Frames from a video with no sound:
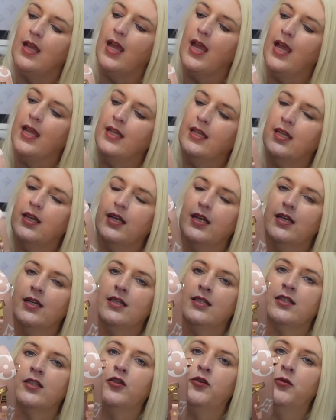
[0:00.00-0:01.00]
And it
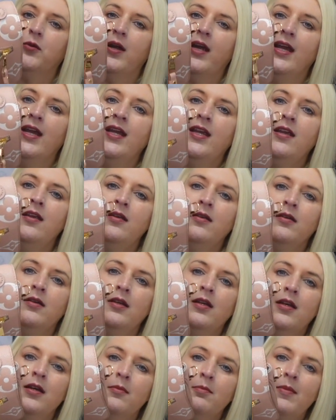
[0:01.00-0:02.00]
is gray
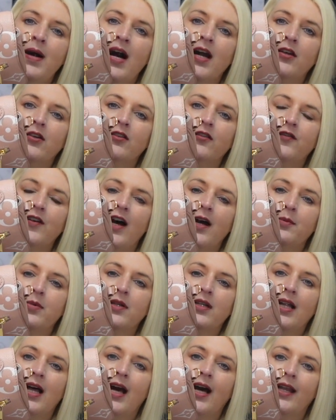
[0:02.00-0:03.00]
microfiber
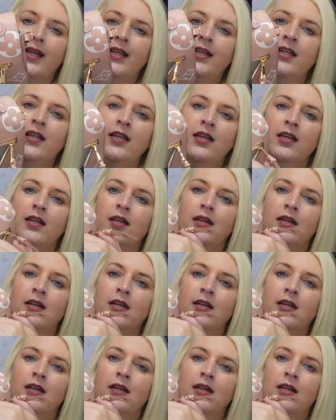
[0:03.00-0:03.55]
lining.